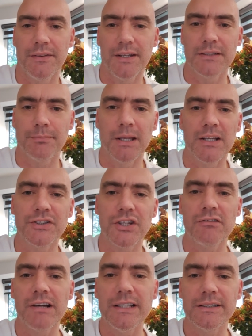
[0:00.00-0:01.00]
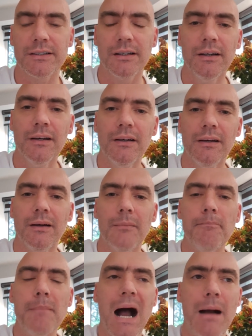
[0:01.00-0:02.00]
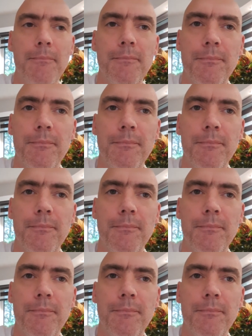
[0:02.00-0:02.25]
this because there is matte